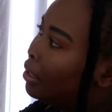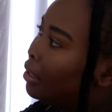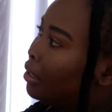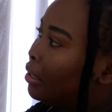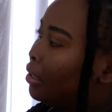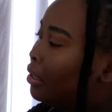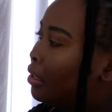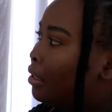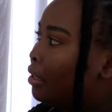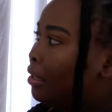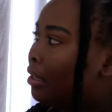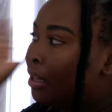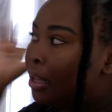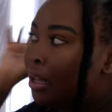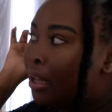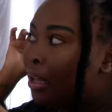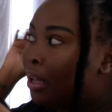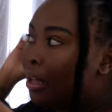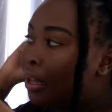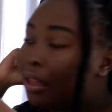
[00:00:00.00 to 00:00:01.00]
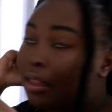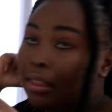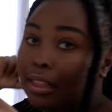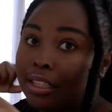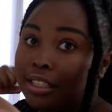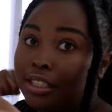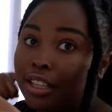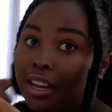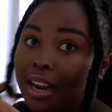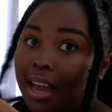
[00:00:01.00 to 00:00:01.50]
to the club,
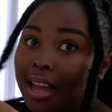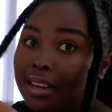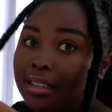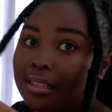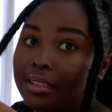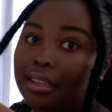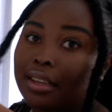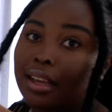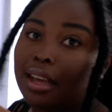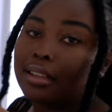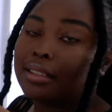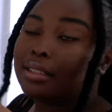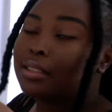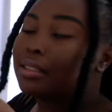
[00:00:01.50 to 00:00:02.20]
let's start editing. Gave